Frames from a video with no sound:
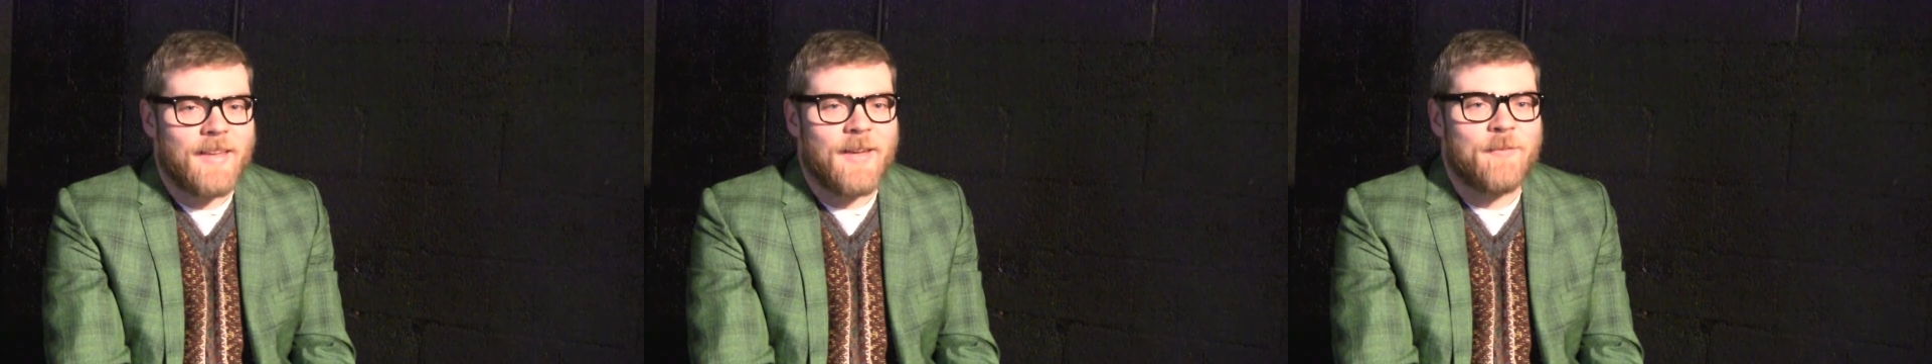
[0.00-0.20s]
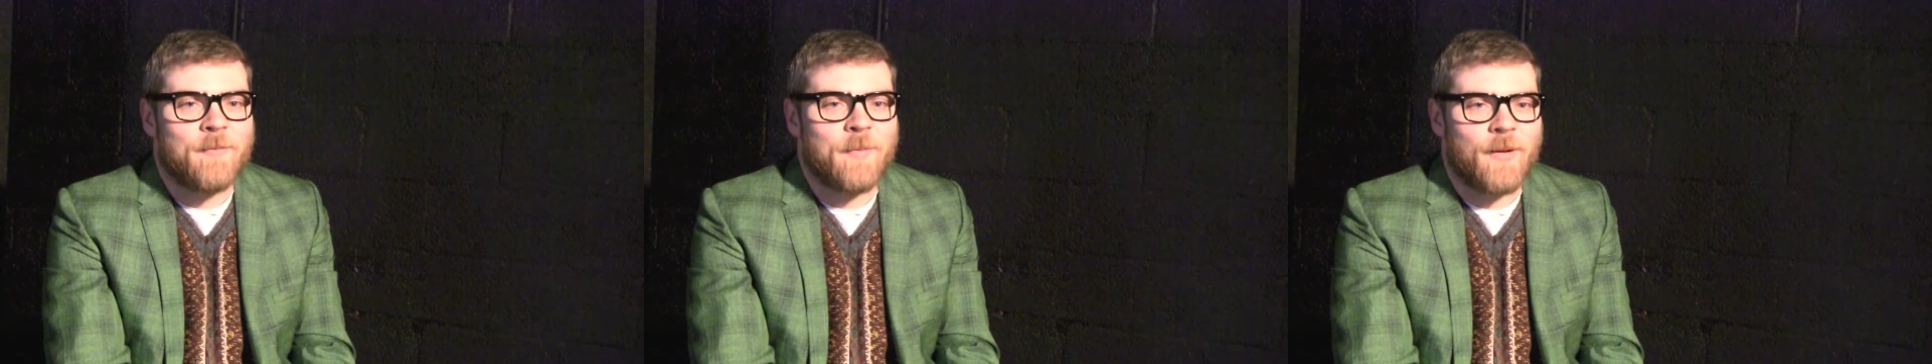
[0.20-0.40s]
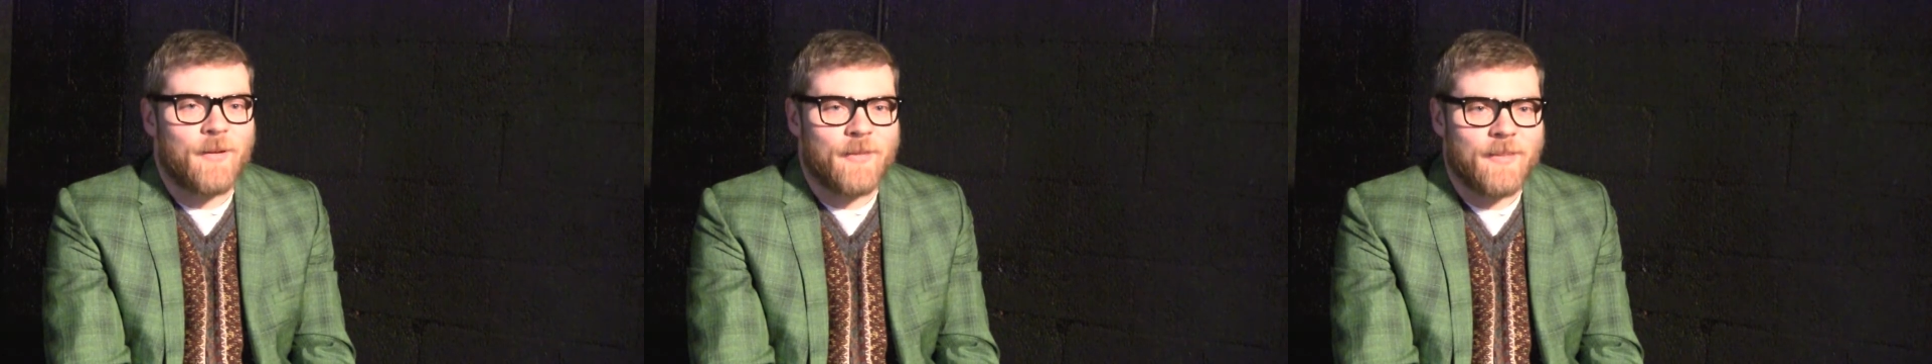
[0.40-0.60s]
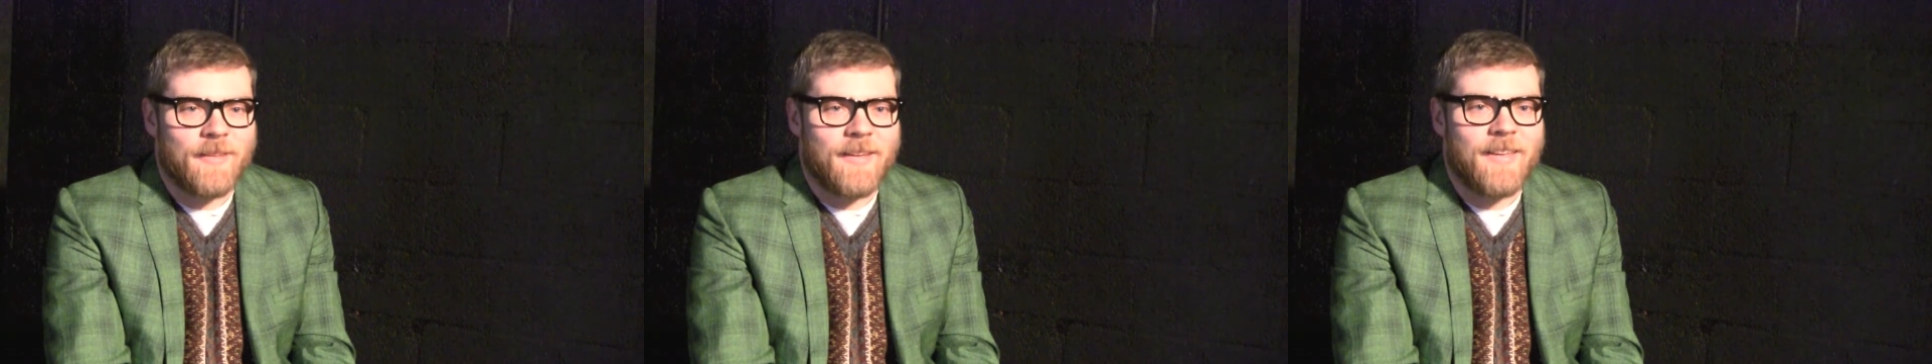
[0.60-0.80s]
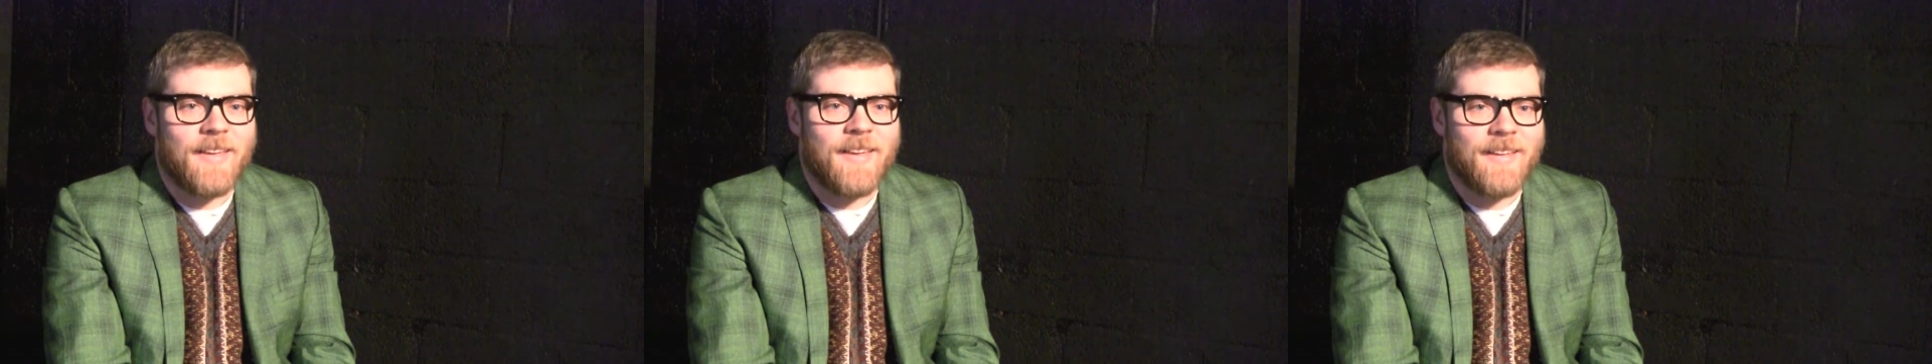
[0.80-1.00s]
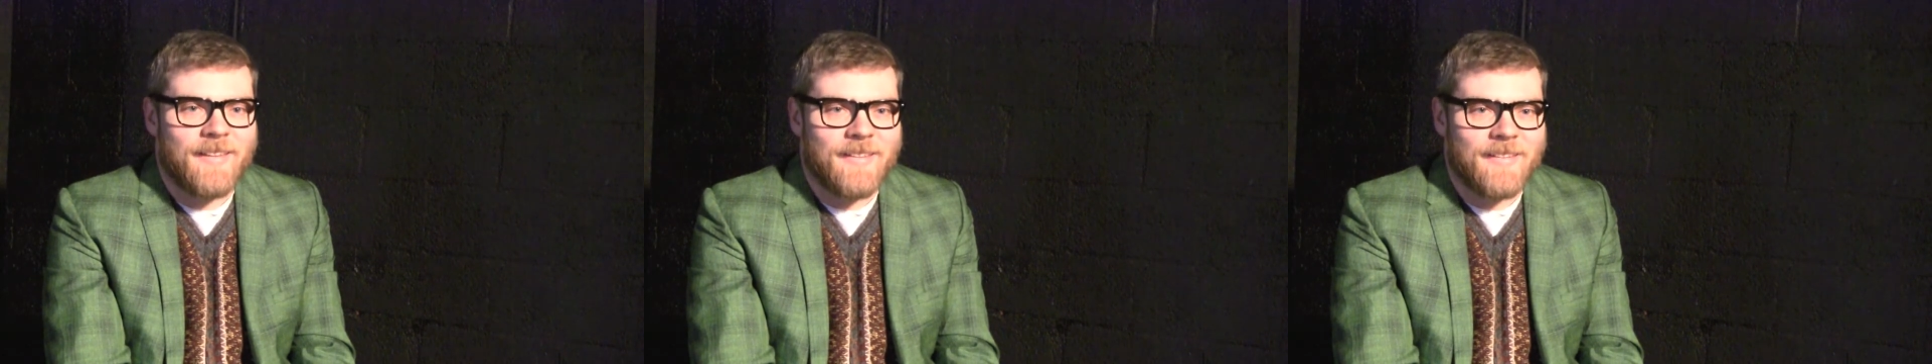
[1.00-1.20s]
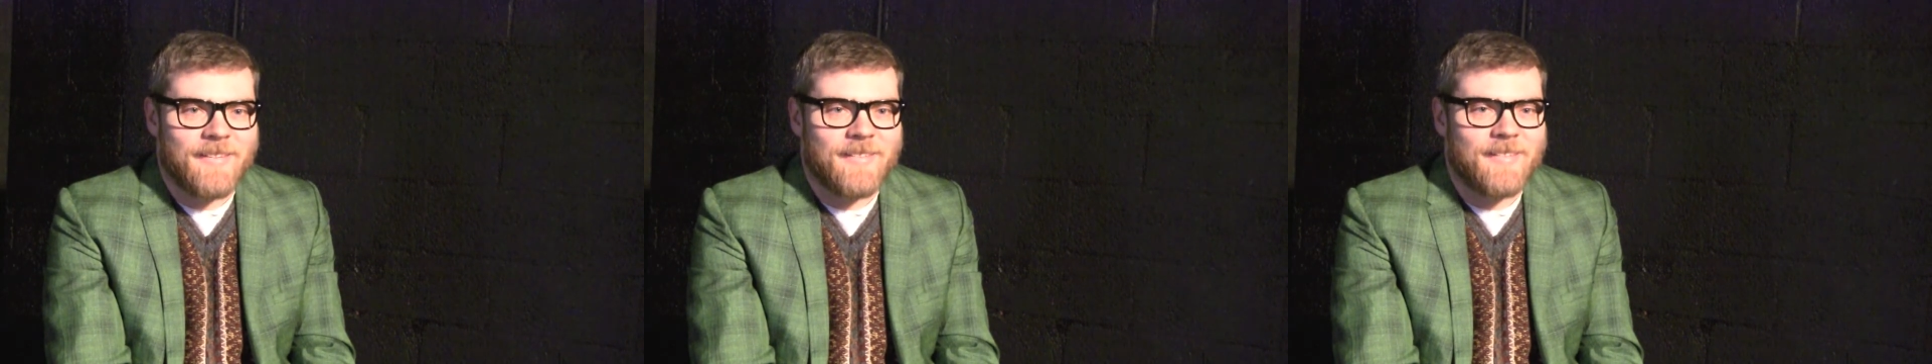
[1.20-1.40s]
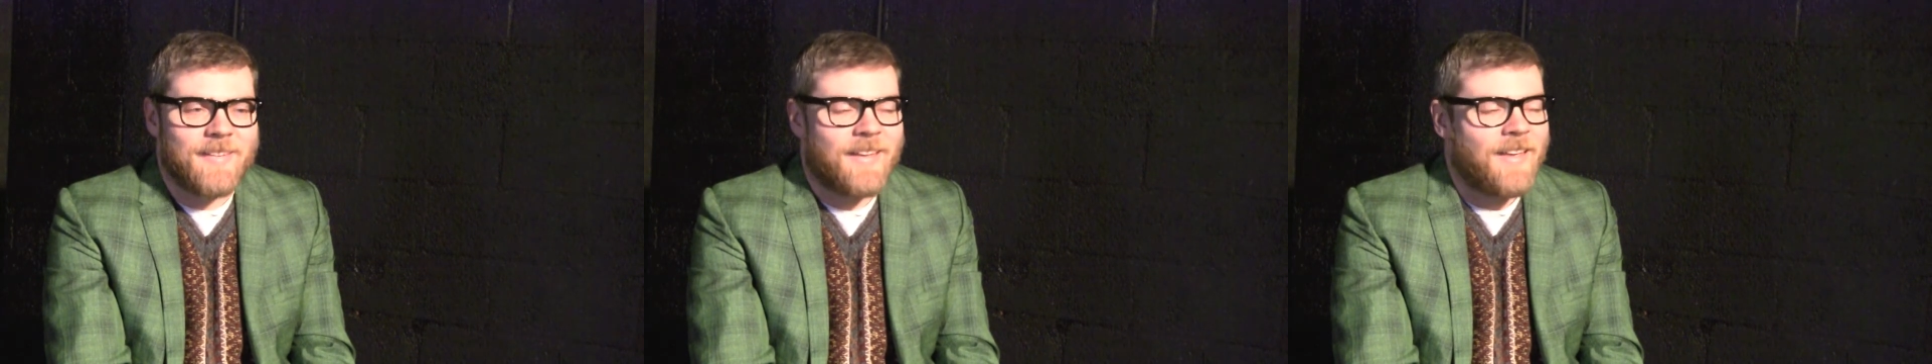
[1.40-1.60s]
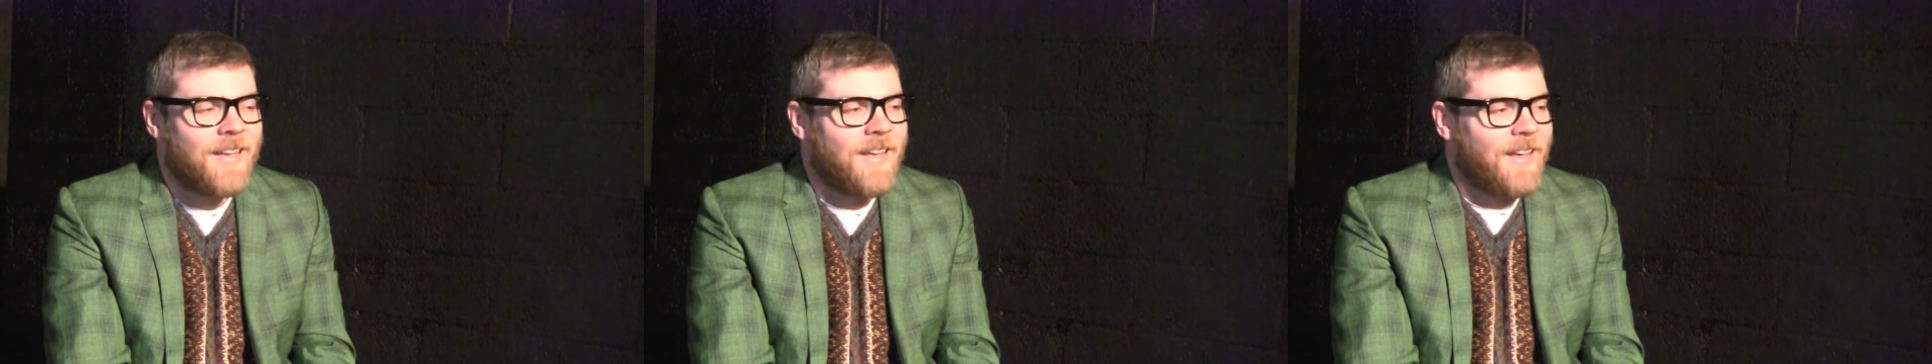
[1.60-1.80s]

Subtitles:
gave birth to kittens,